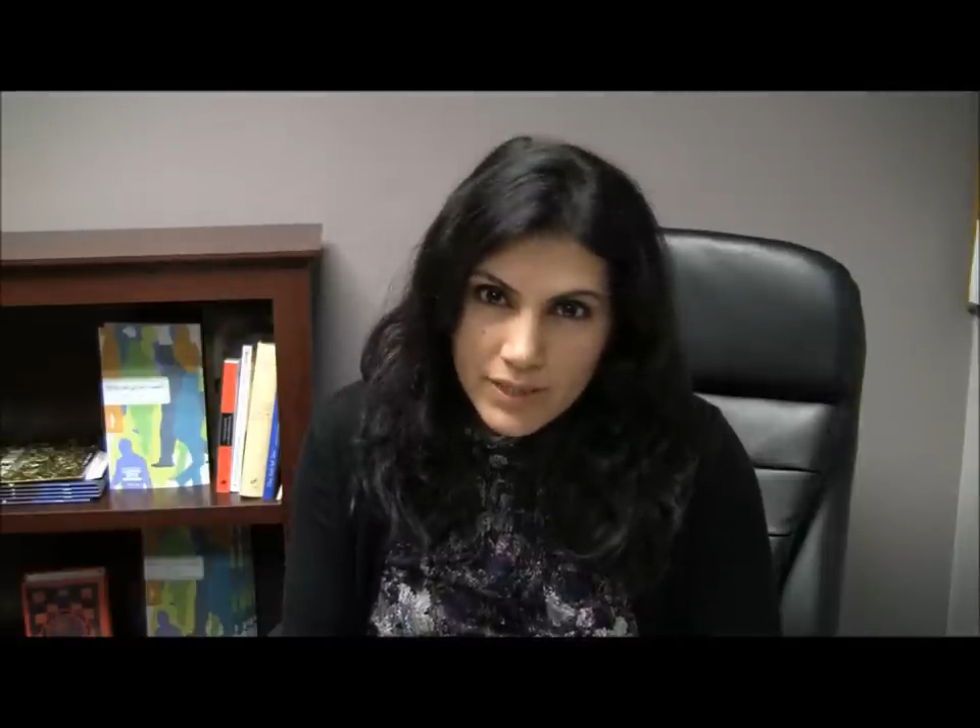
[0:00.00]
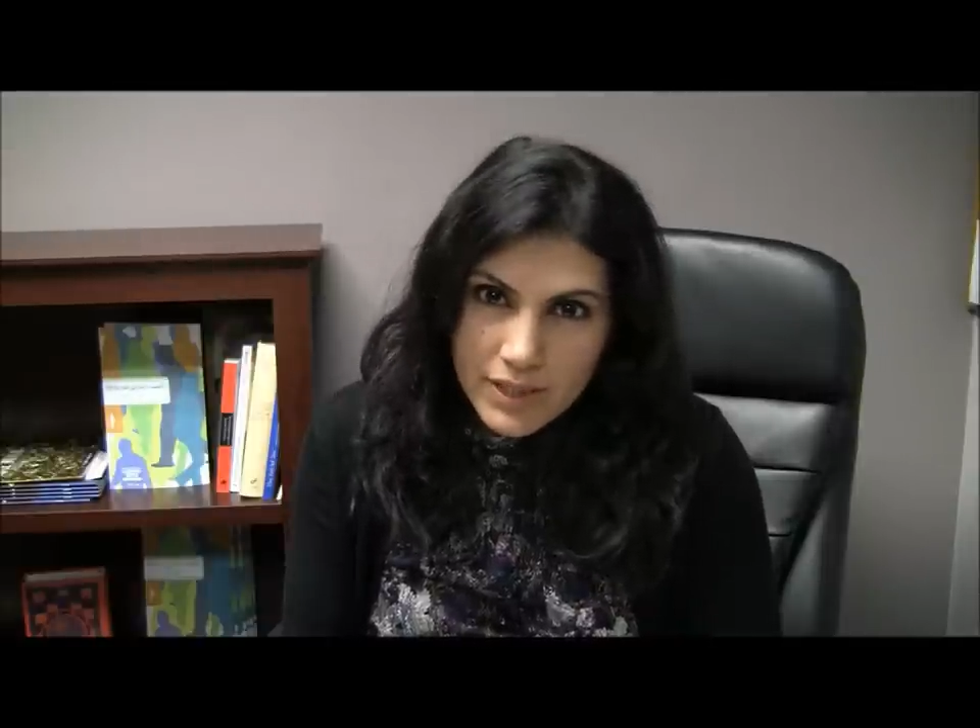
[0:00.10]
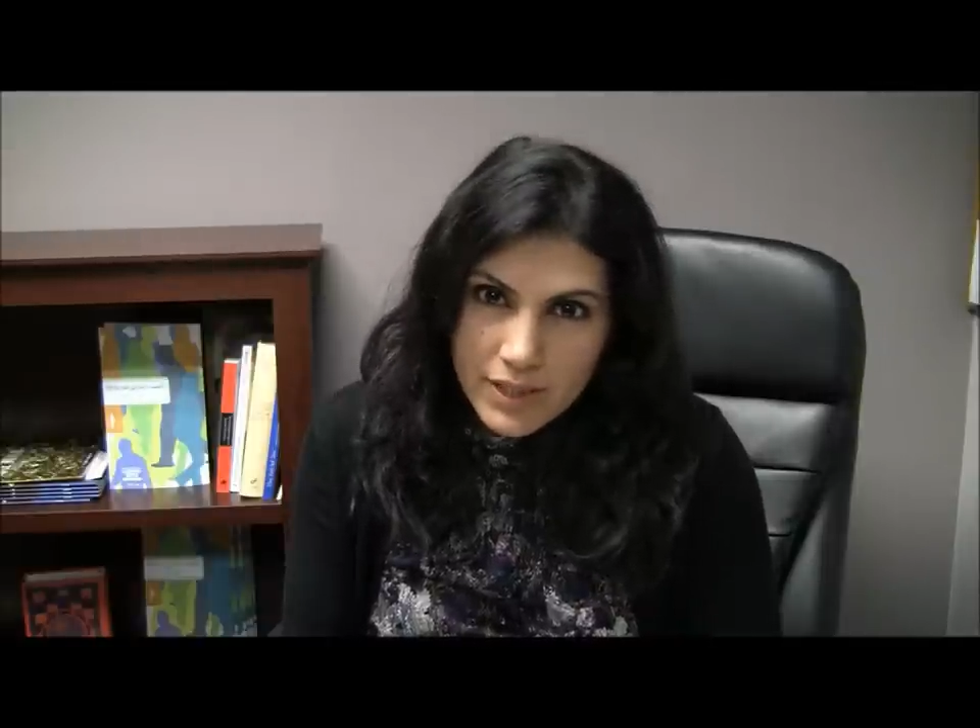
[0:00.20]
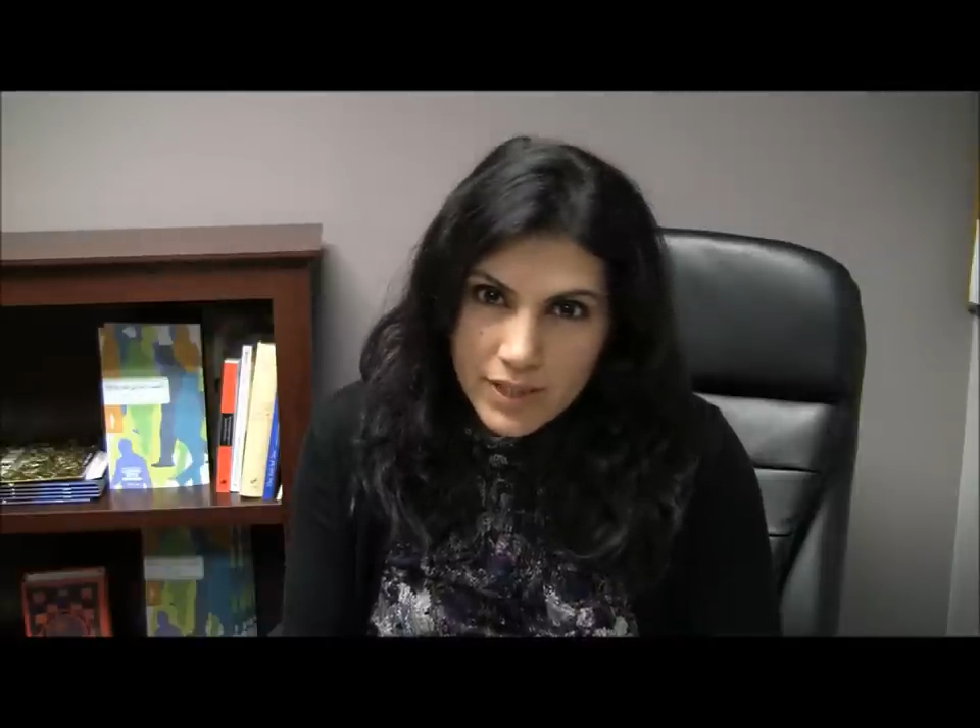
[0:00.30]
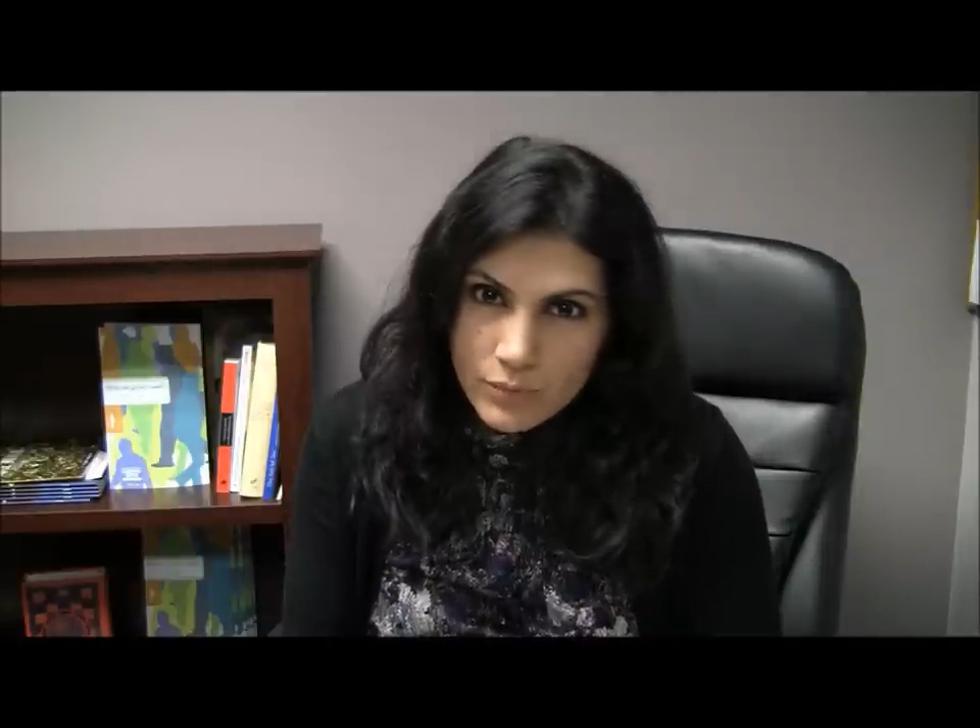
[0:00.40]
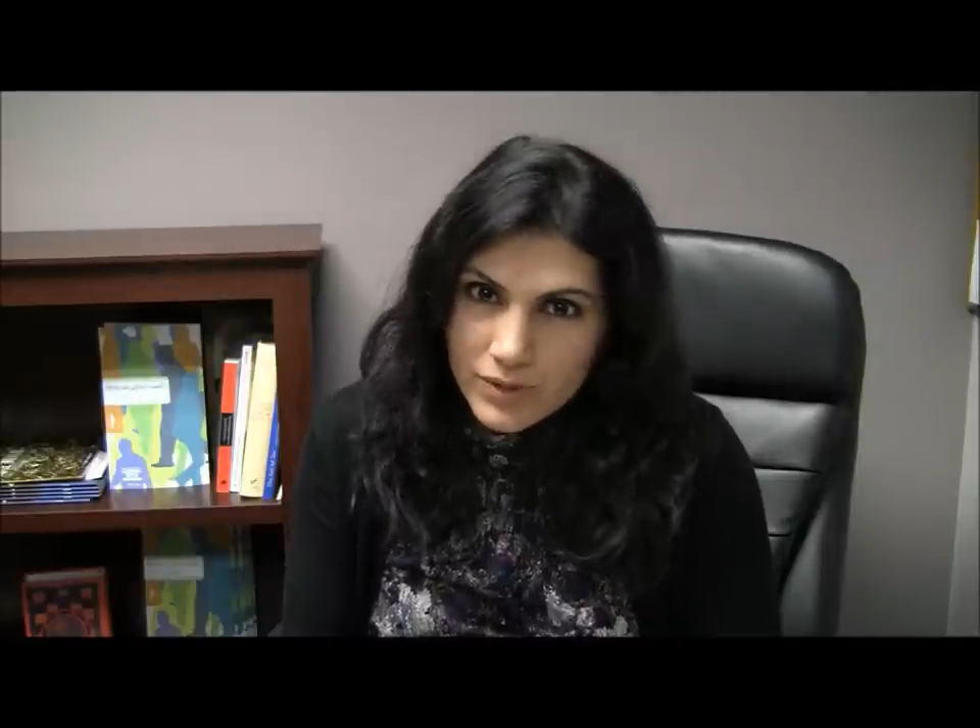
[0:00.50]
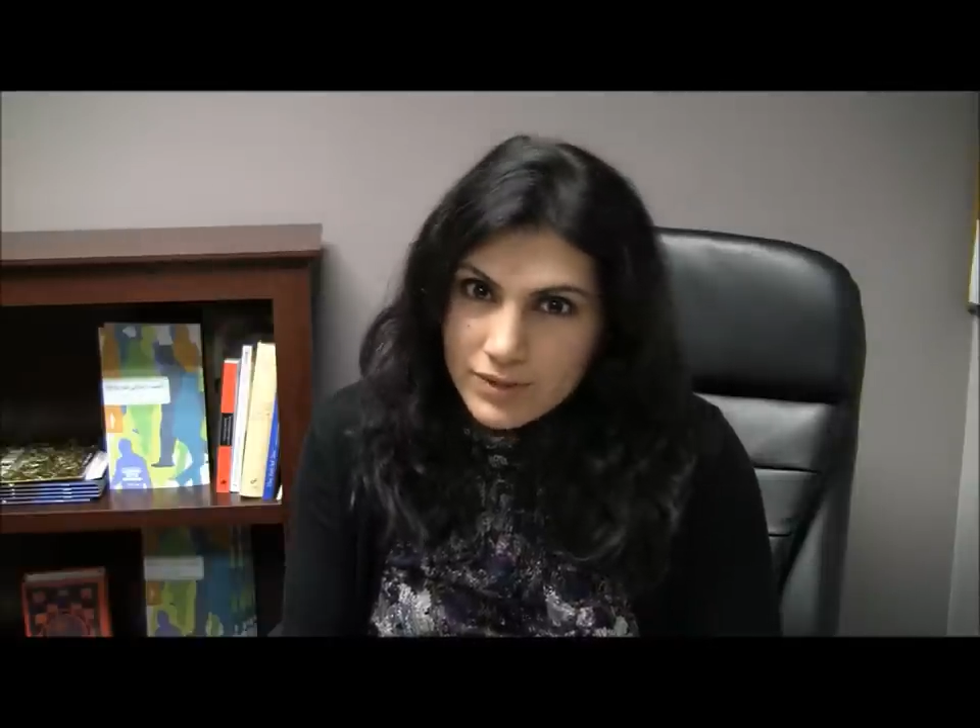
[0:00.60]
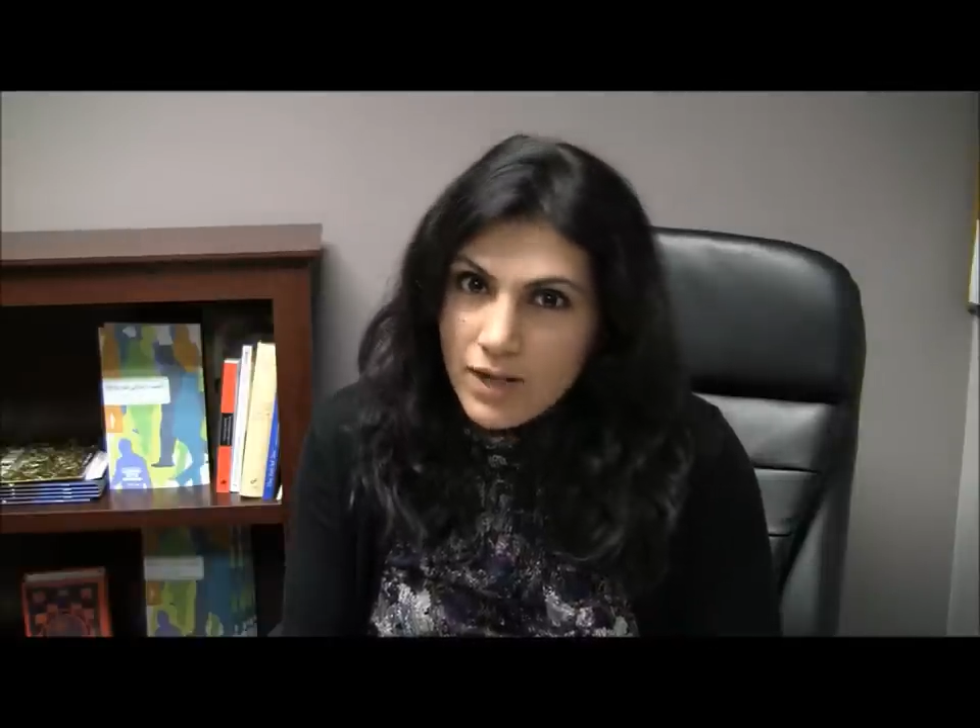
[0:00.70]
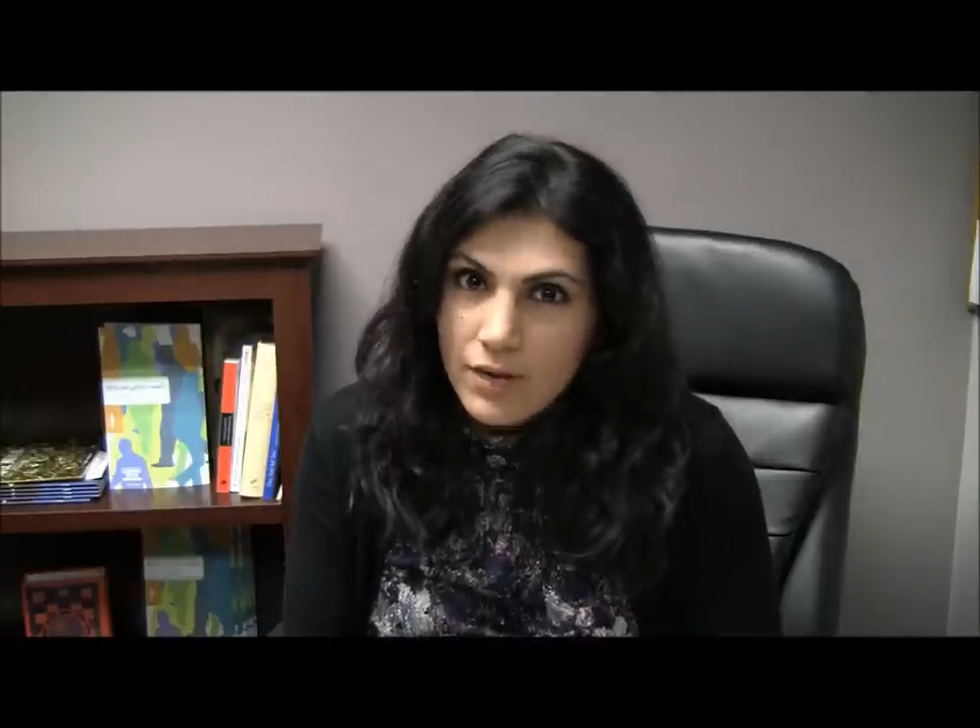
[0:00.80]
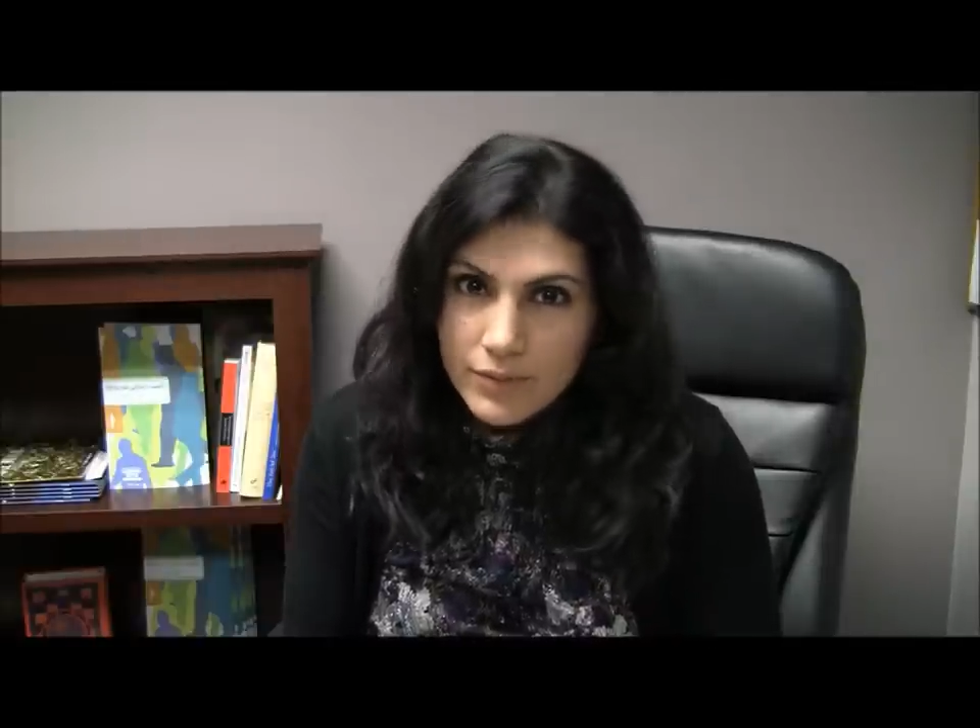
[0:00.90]
media and
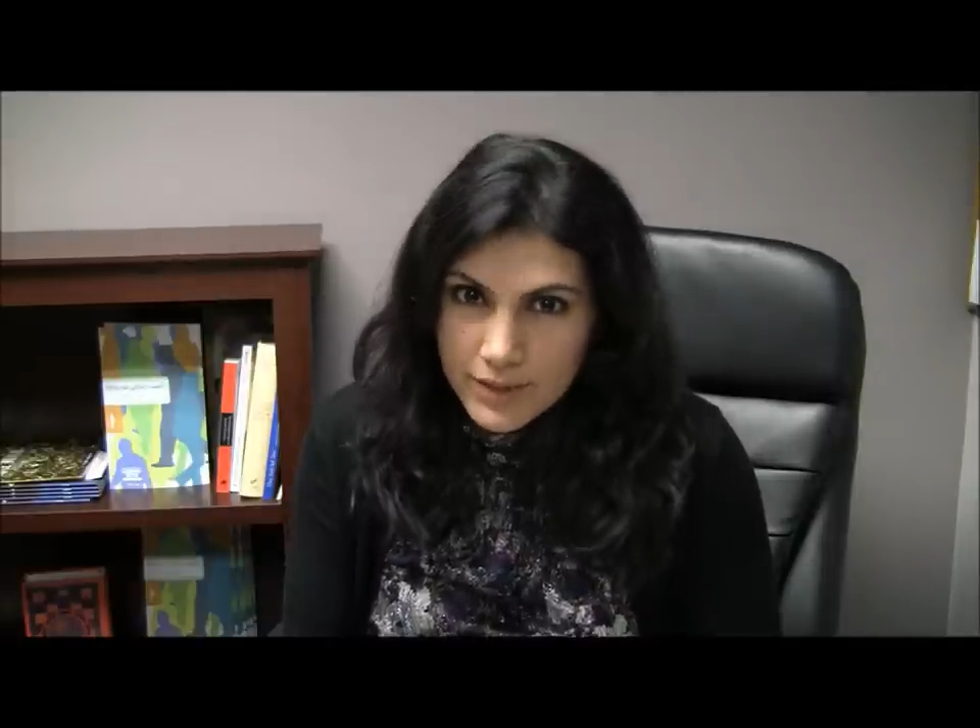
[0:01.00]
was not